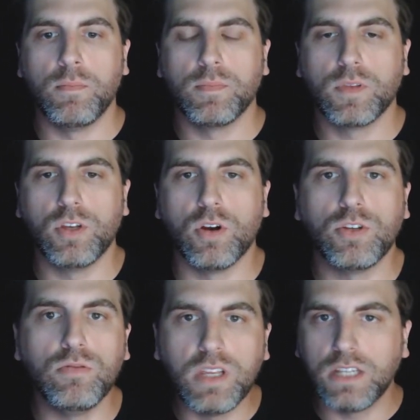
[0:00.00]

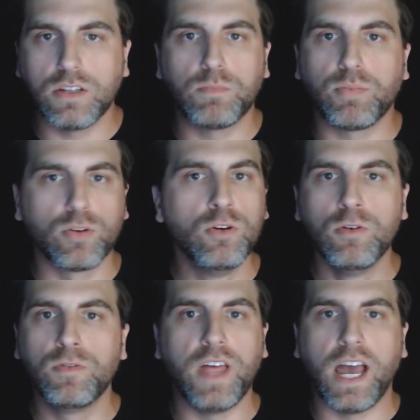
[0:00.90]
you need to
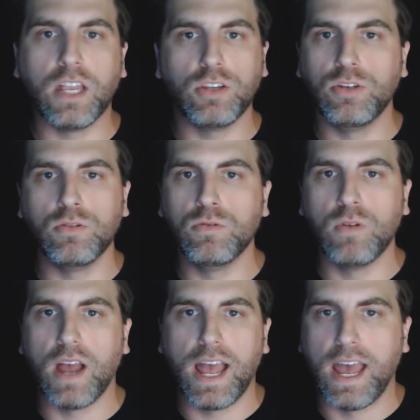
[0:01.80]
prove that
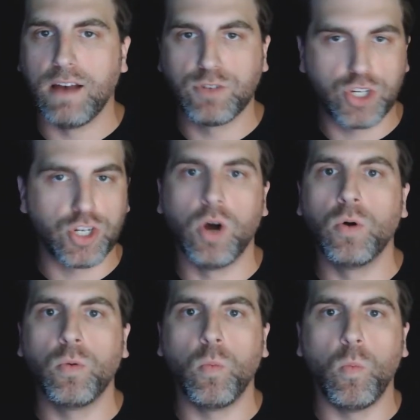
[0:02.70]
you have
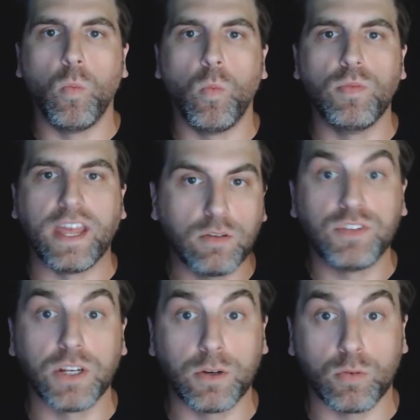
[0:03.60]
shown that you've
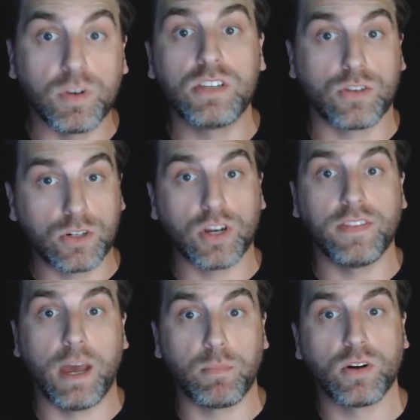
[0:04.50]
done your research on
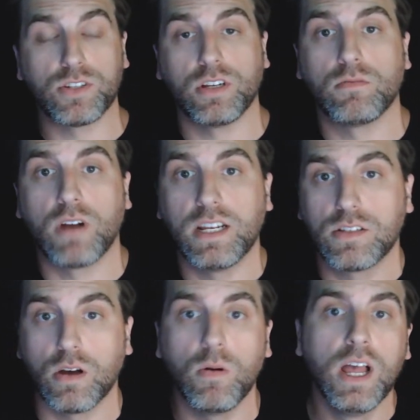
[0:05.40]
that person, right?
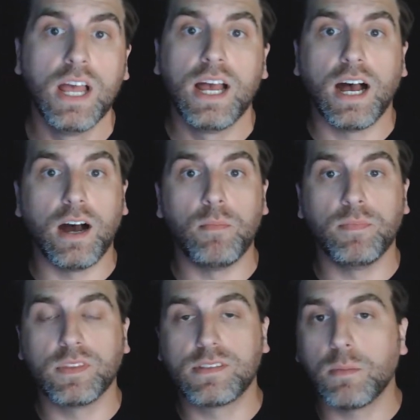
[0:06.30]
So
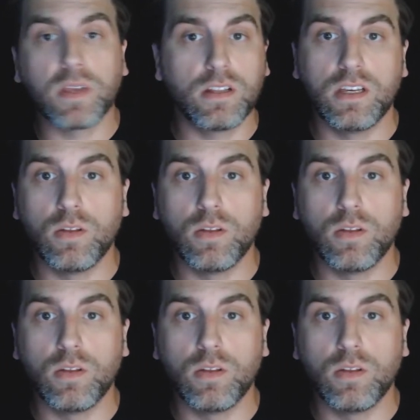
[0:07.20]
typically the